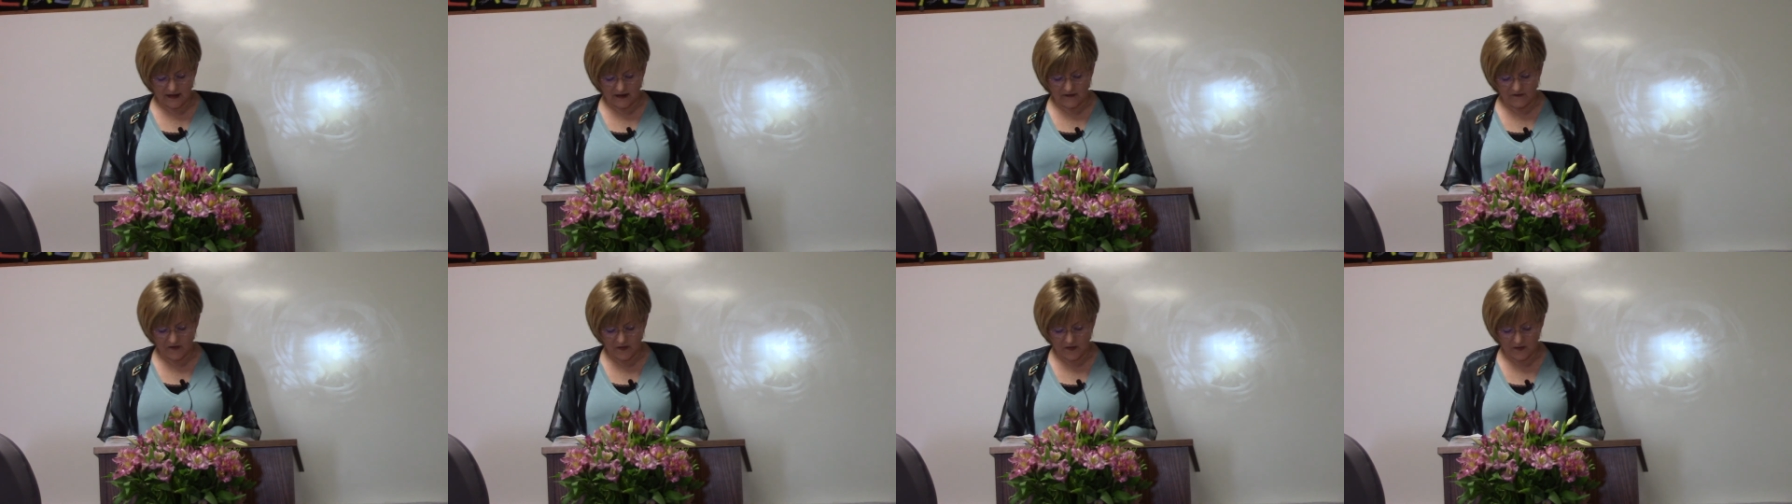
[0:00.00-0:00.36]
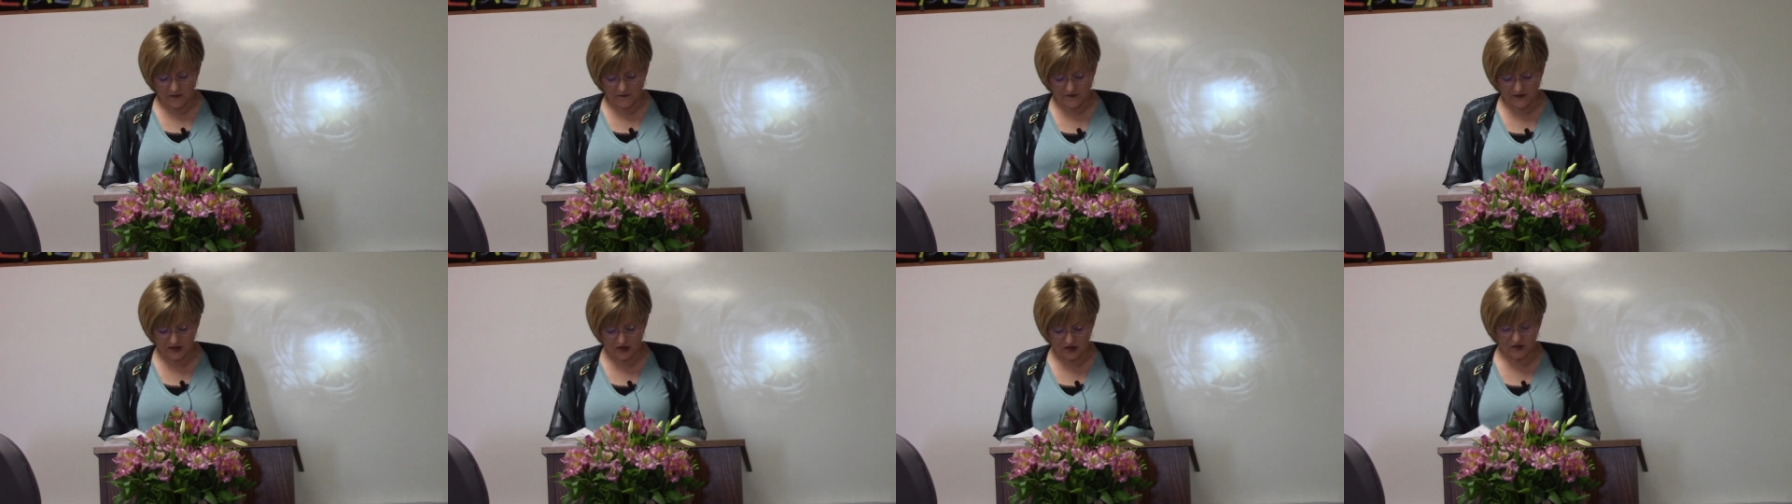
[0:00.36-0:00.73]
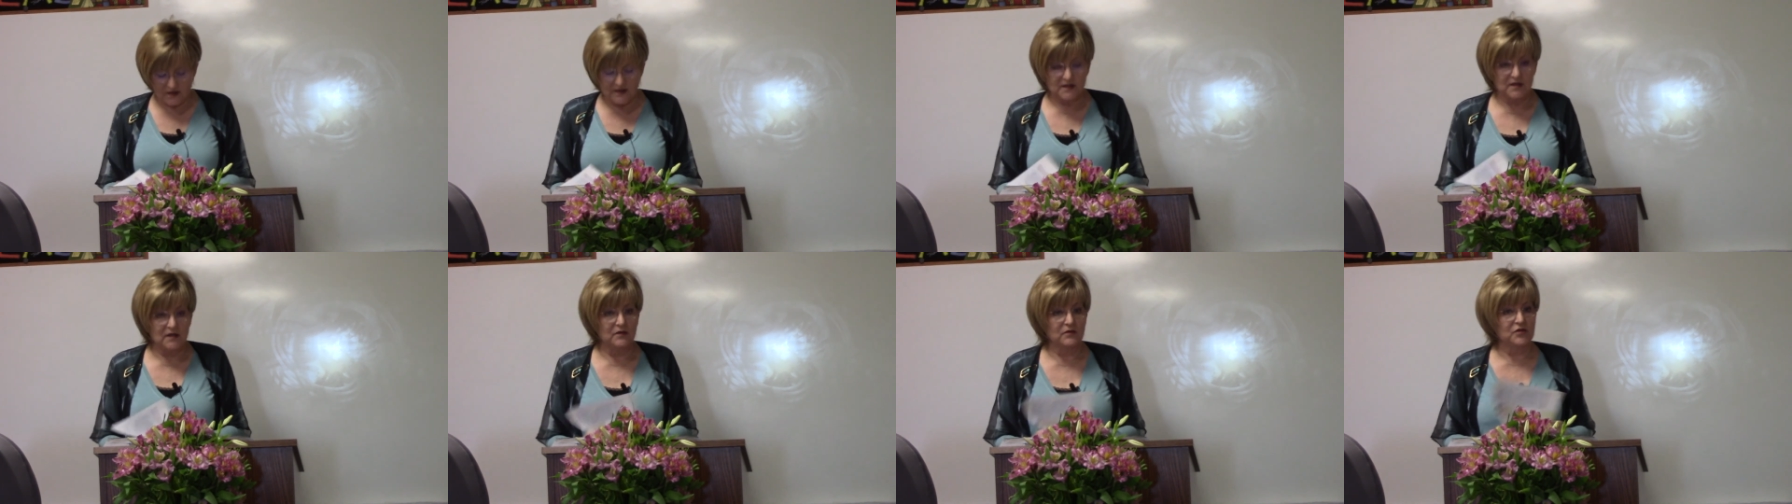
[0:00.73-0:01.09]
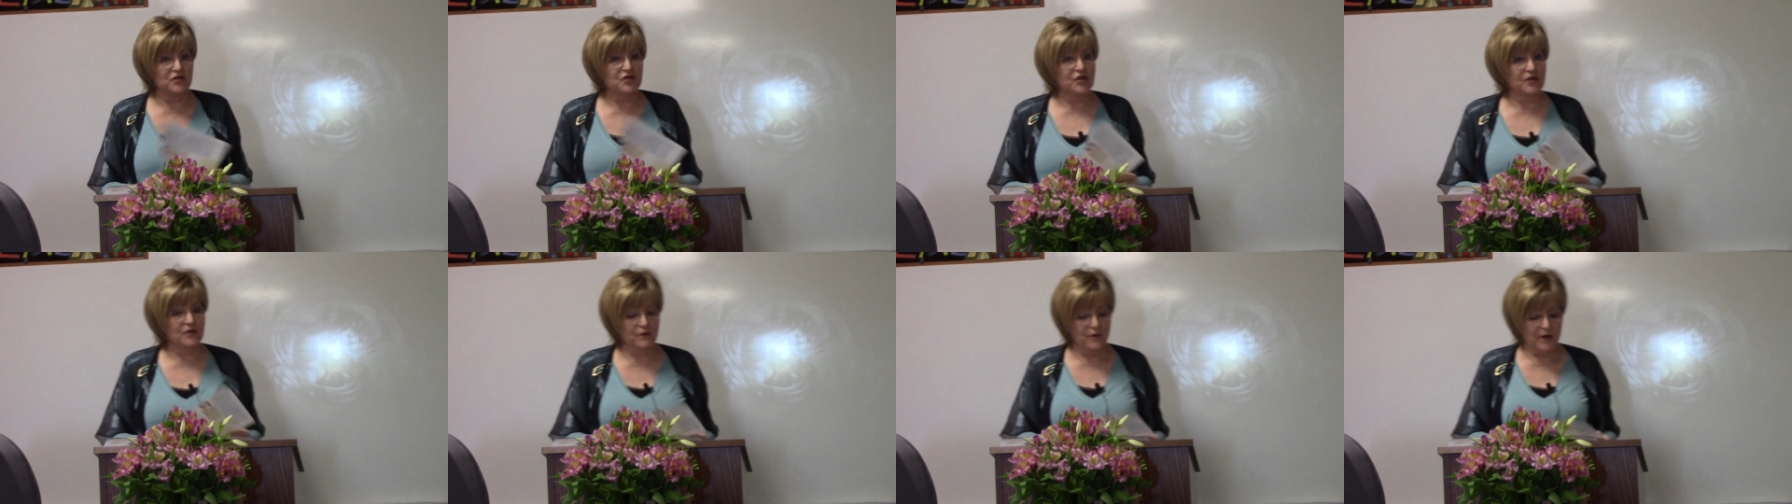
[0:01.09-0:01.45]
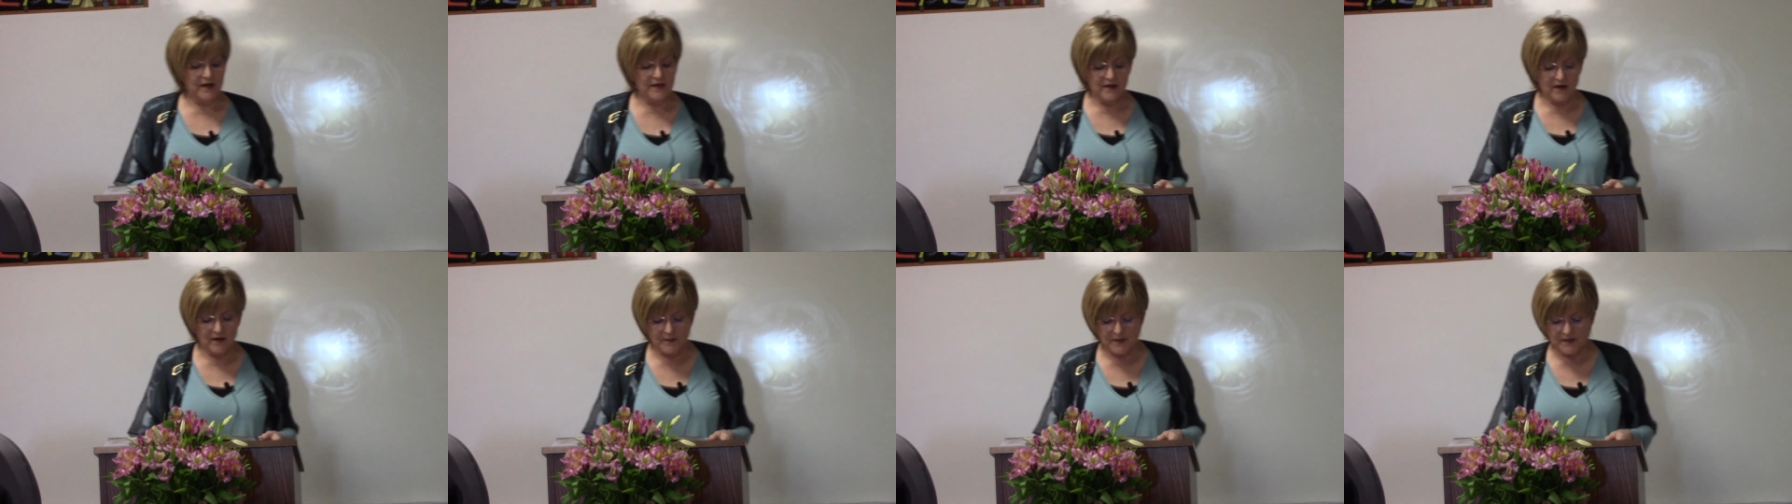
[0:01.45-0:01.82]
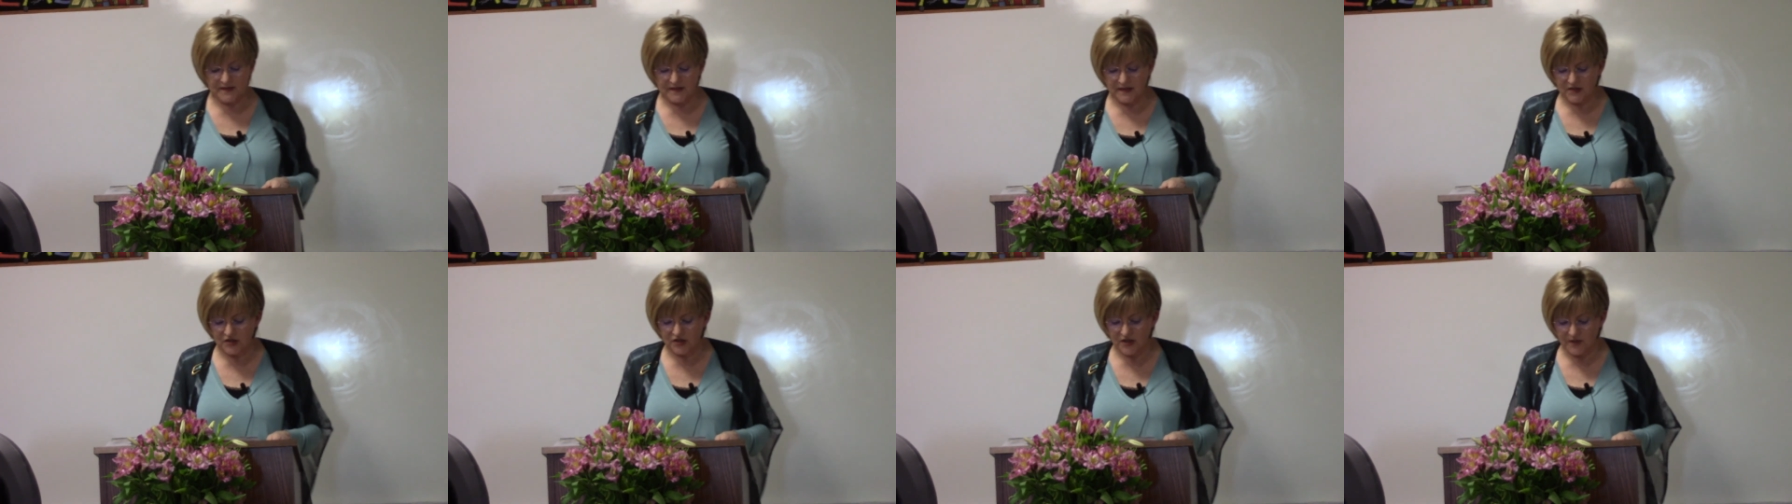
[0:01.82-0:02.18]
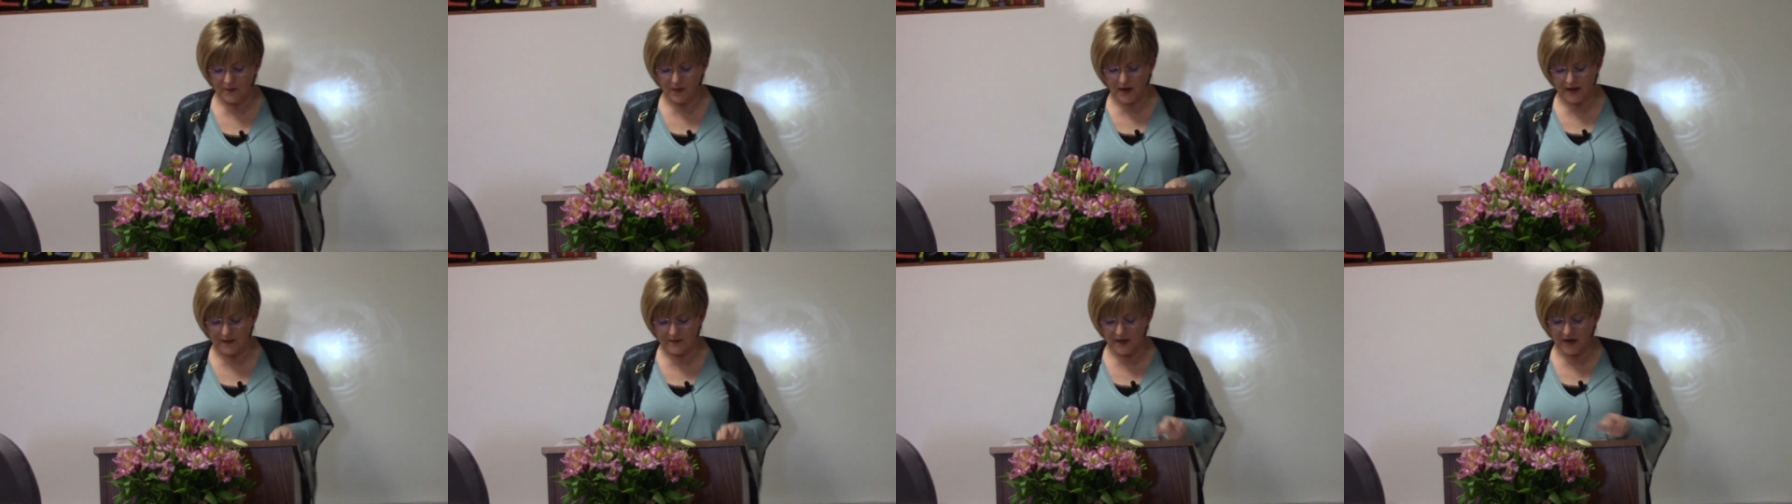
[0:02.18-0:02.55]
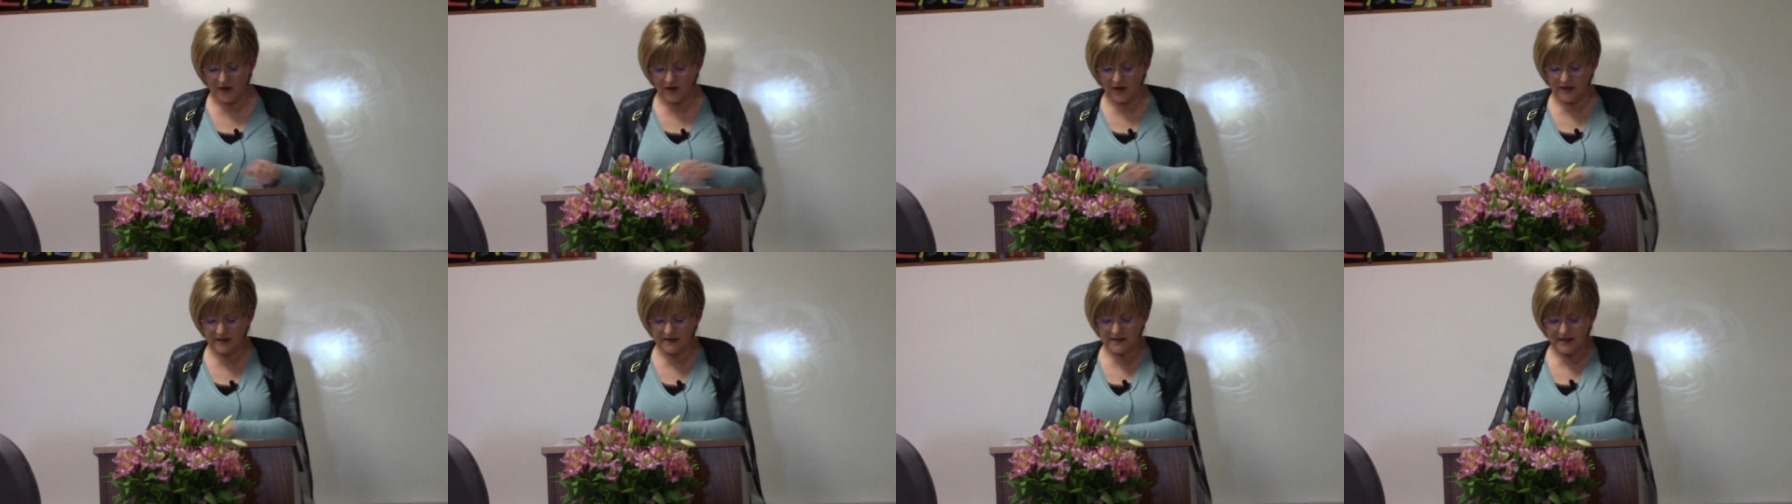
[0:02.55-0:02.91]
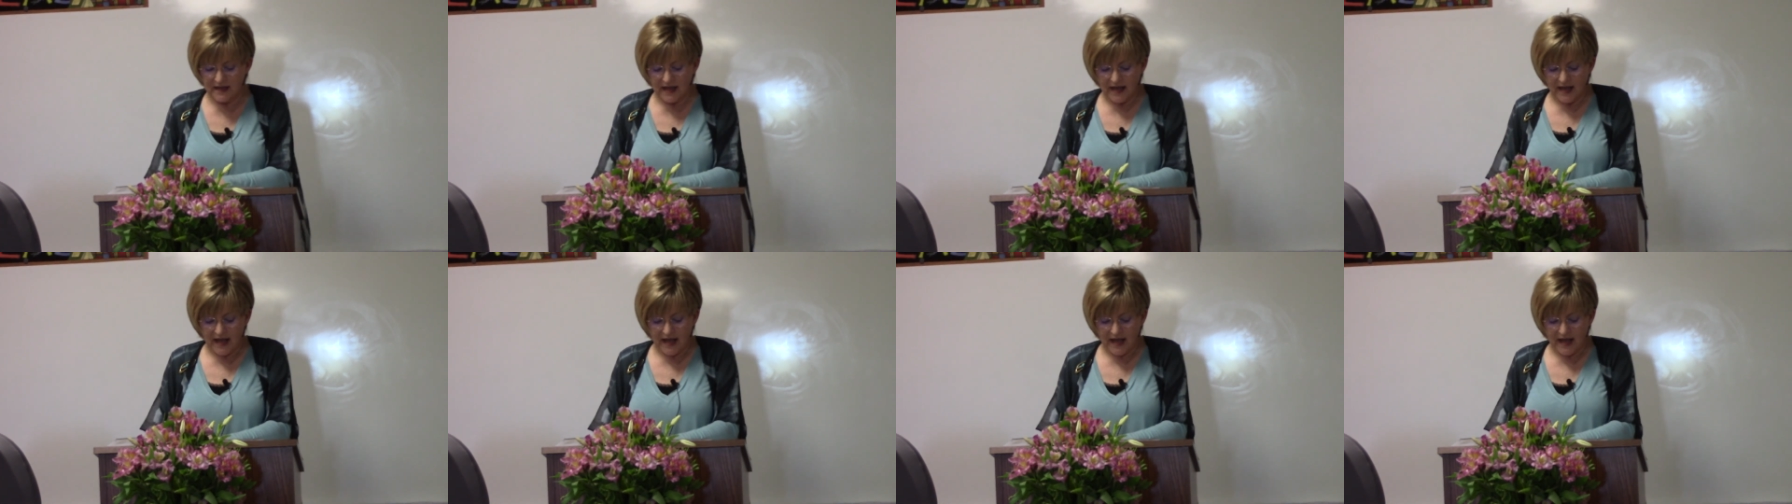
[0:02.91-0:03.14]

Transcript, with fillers: government officials should win their position by merit.